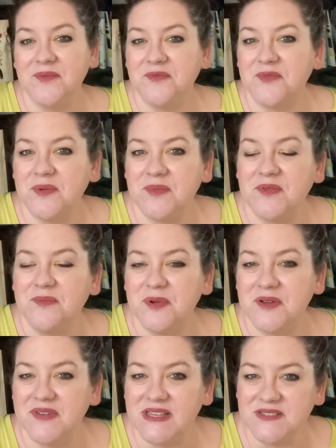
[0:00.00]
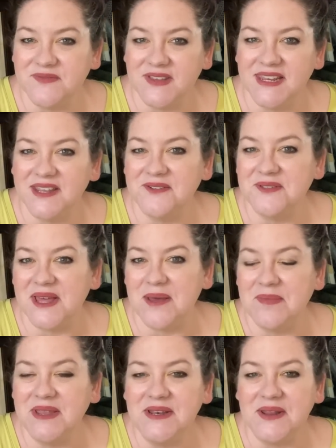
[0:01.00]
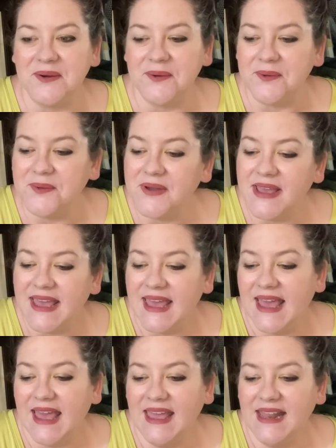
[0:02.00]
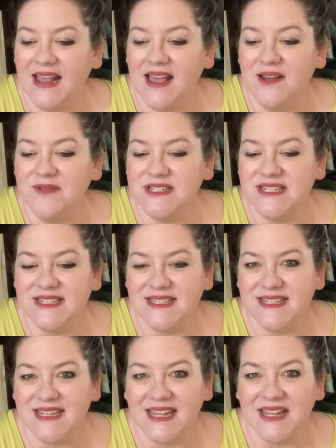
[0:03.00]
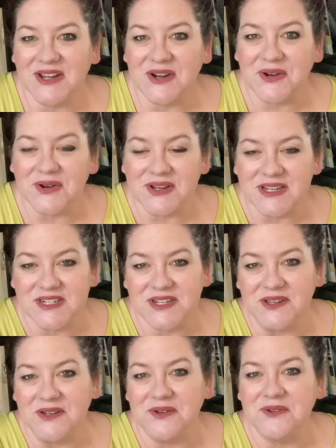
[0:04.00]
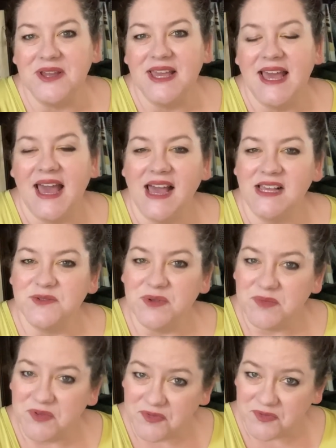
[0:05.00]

from a previous video, let me know. And I would just encourage you as we move